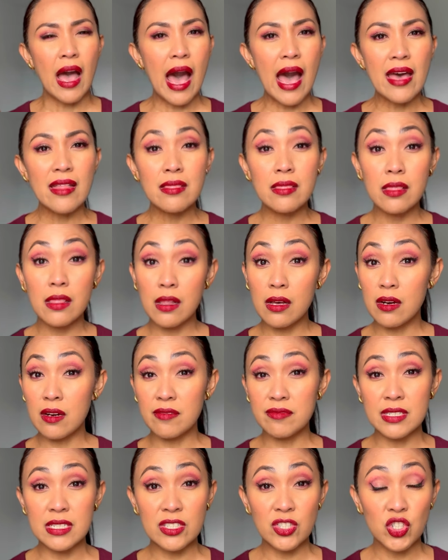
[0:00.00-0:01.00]
I
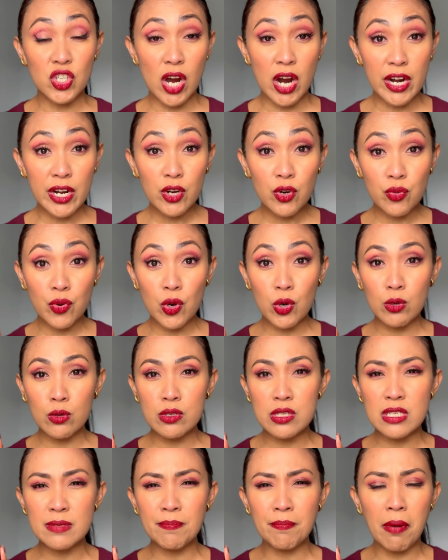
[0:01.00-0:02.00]
love the dark
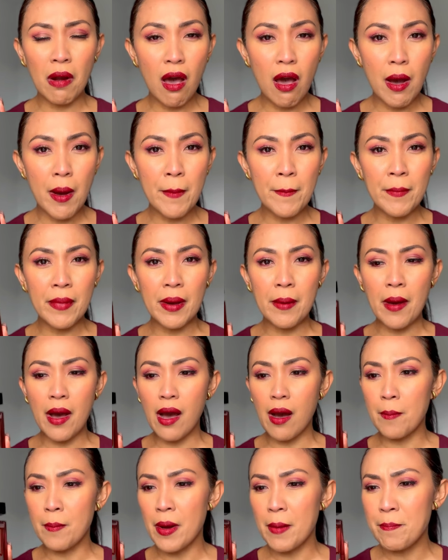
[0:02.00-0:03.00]
rose, plum,
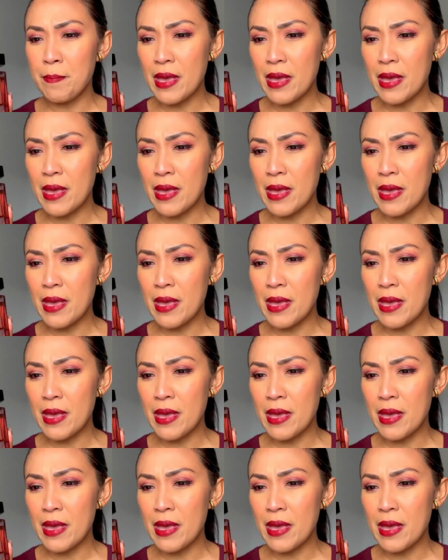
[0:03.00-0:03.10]
um,